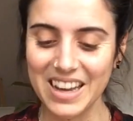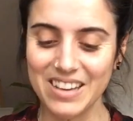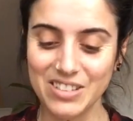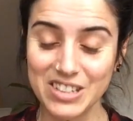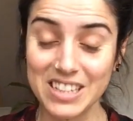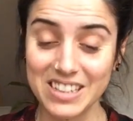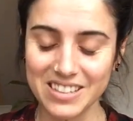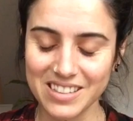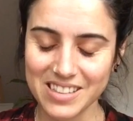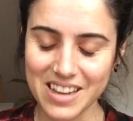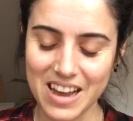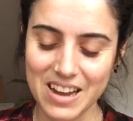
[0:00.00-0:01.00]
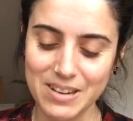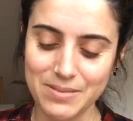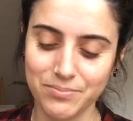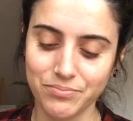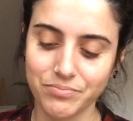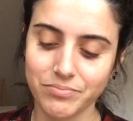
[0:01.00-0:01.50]
routines.
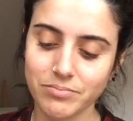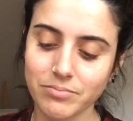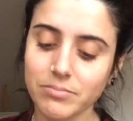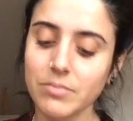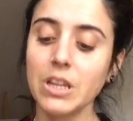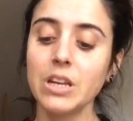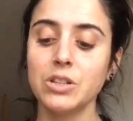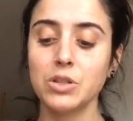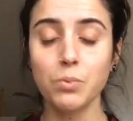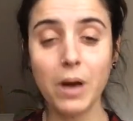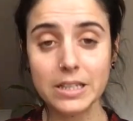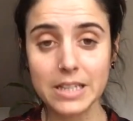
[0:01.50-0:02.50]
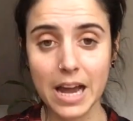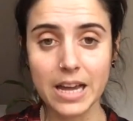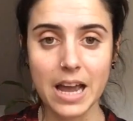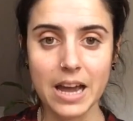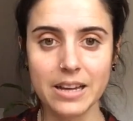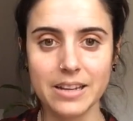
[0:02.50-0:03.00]

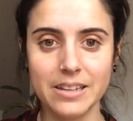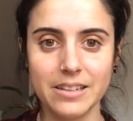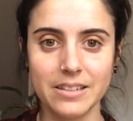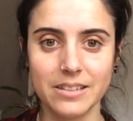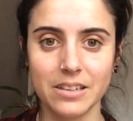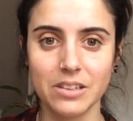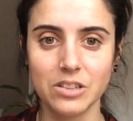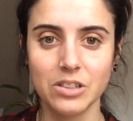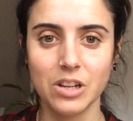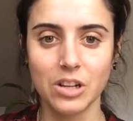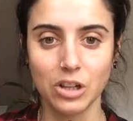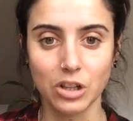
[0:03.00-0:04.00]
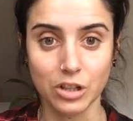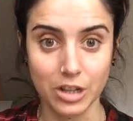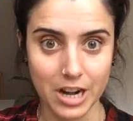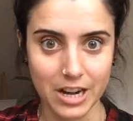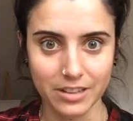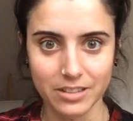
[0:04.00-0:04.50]
Swadhyaya is
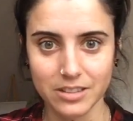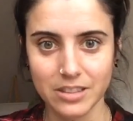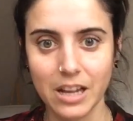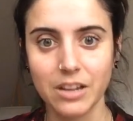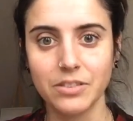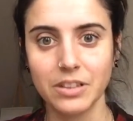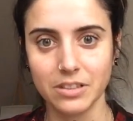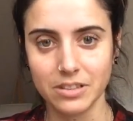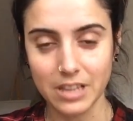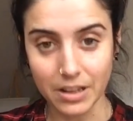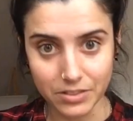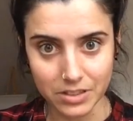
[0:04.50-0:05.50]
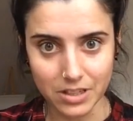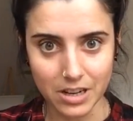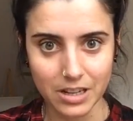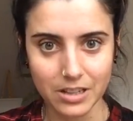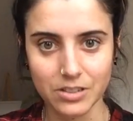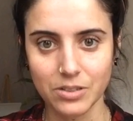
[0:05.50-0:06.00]
learning,
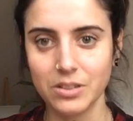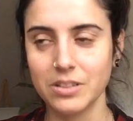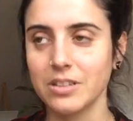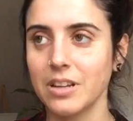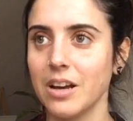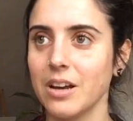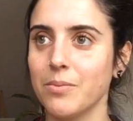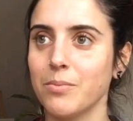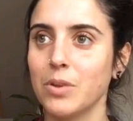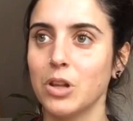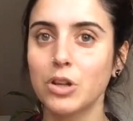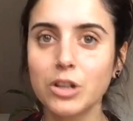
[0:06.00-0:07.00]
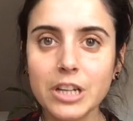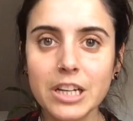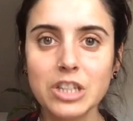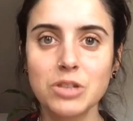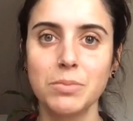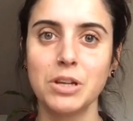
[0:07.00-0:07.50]
self-study. So it's
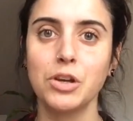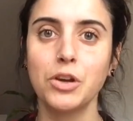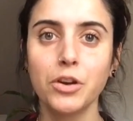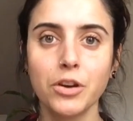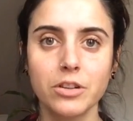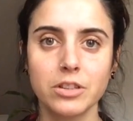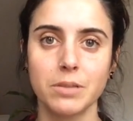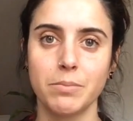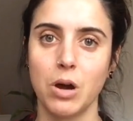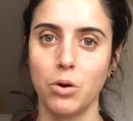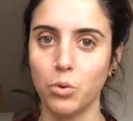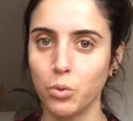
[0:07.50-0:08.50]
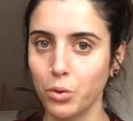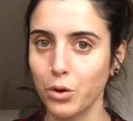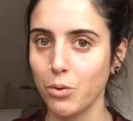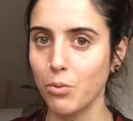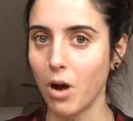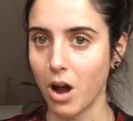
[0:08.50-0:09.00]
learning to be curious about who
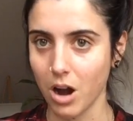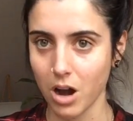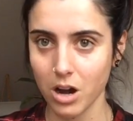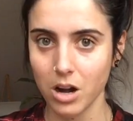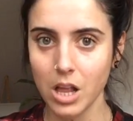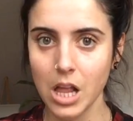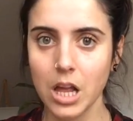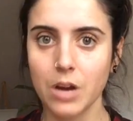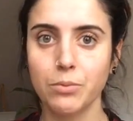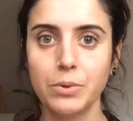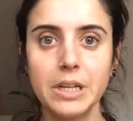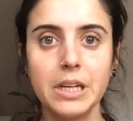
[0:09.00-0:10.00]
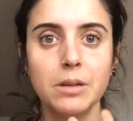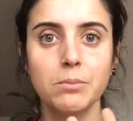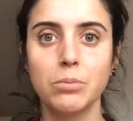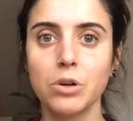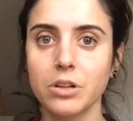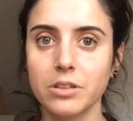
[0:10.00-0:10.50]
you are, reading
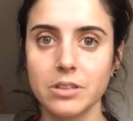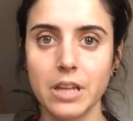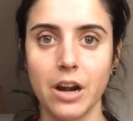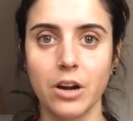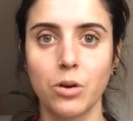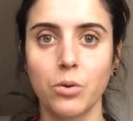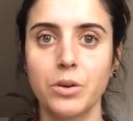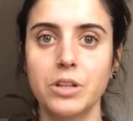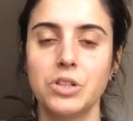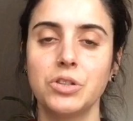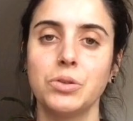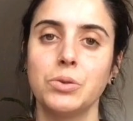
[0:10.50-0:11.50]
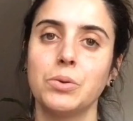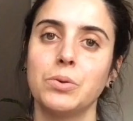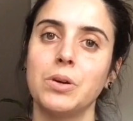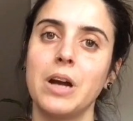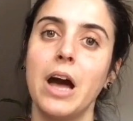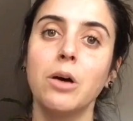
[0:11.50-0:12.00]
books that are going
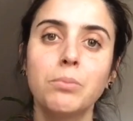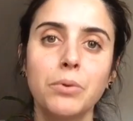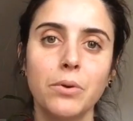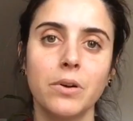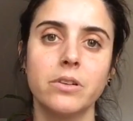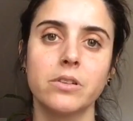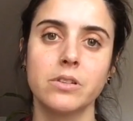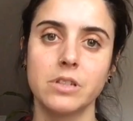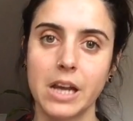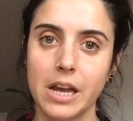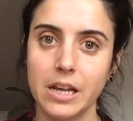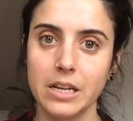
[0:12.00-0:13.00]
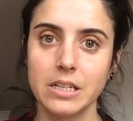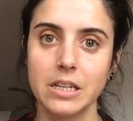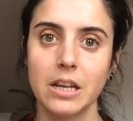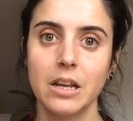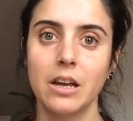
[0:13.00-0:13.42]
to help you understand